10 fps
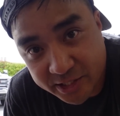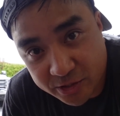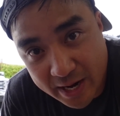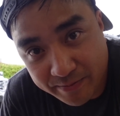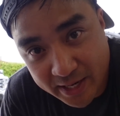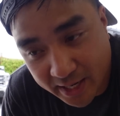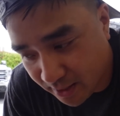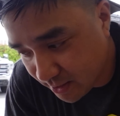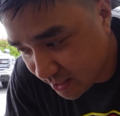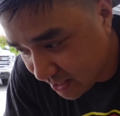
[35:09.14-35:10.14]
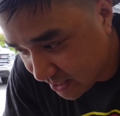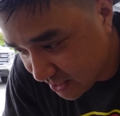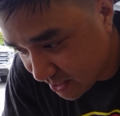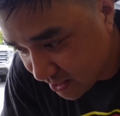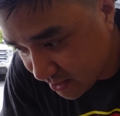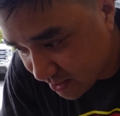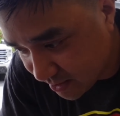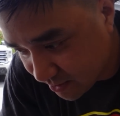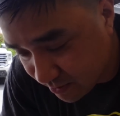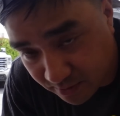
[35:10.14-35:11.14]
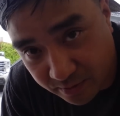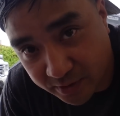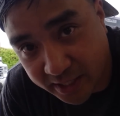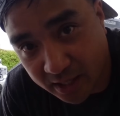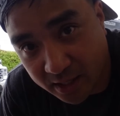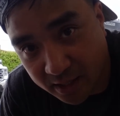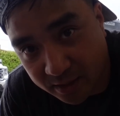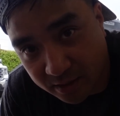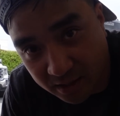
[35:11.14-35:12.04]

strapped down, and then we'll take a